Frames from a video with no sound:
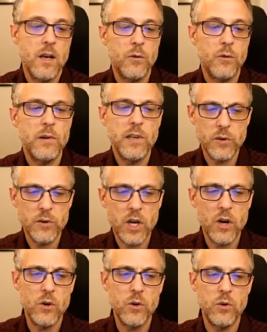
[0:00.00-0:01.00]
For
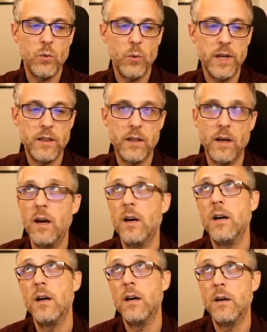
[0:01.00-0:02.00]
Unicode with
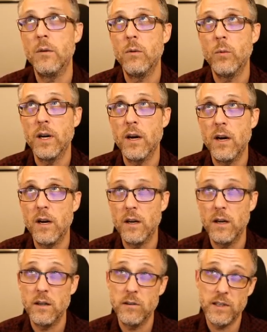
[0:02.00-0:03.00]

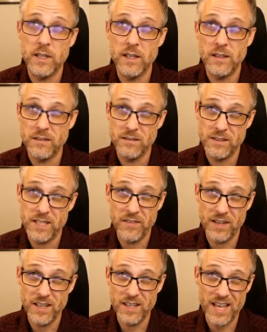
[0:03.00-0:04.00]

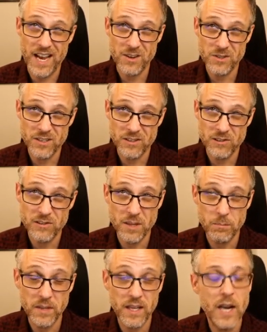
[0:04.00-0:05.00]
170,000 or
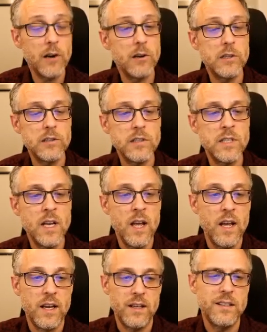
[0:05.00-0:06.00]
something characters,
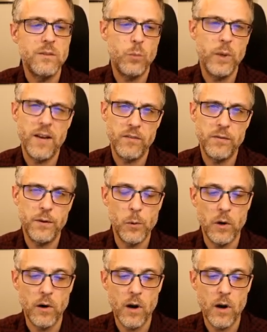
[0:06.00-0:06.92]
we have a few more